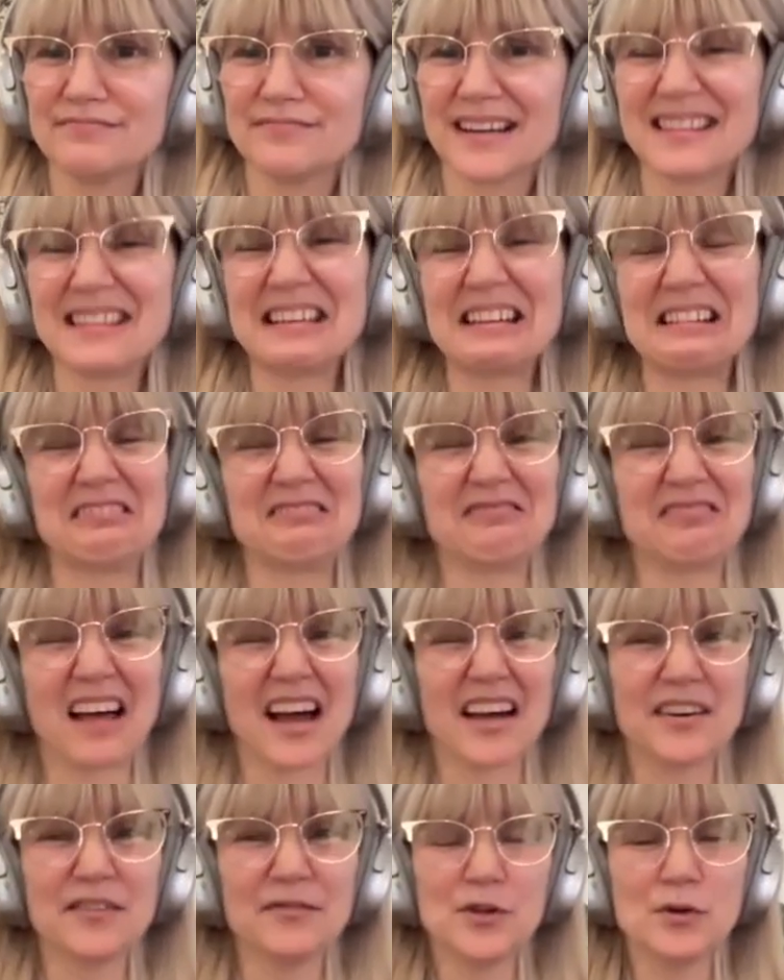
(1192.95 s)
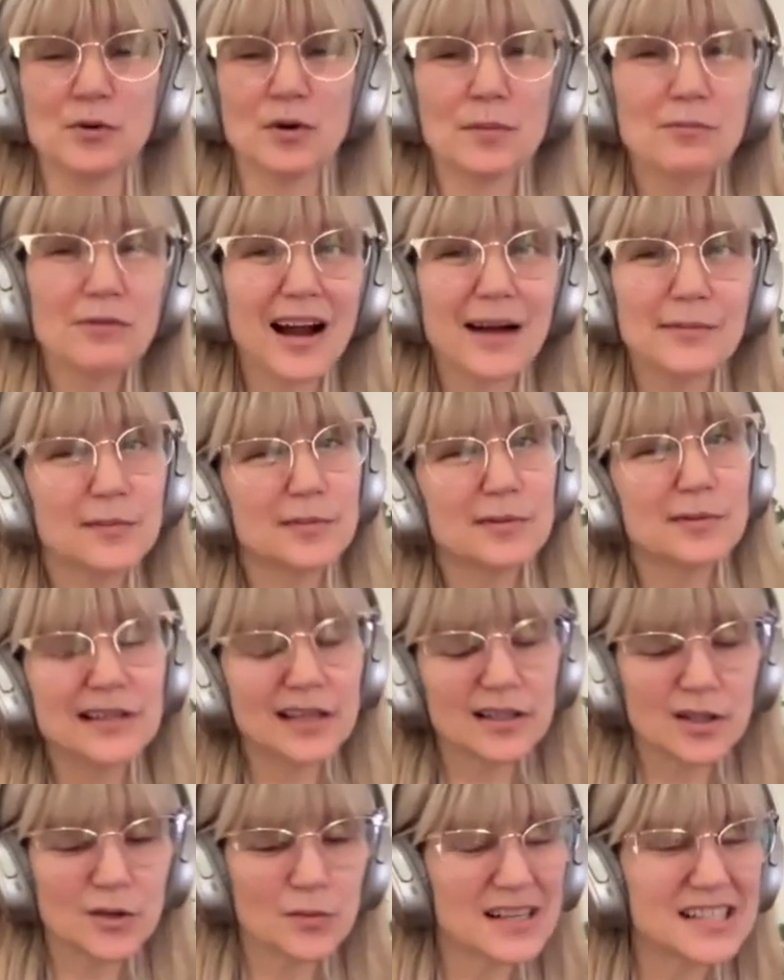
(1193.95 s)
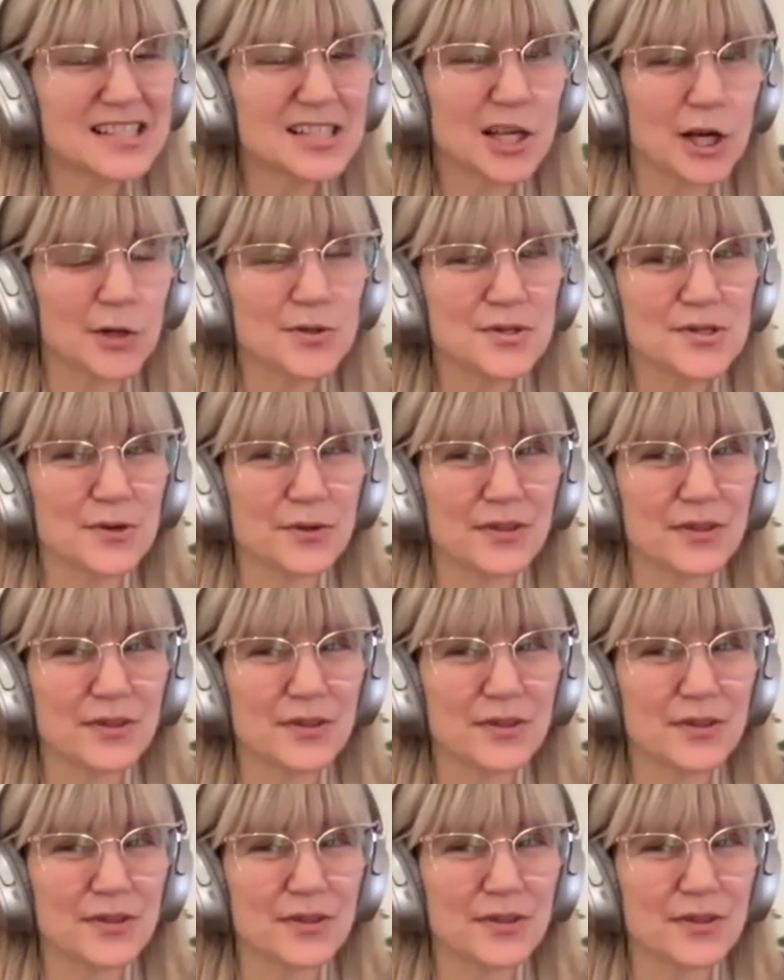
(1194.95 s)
I think a lot of you are probably in the West Coast,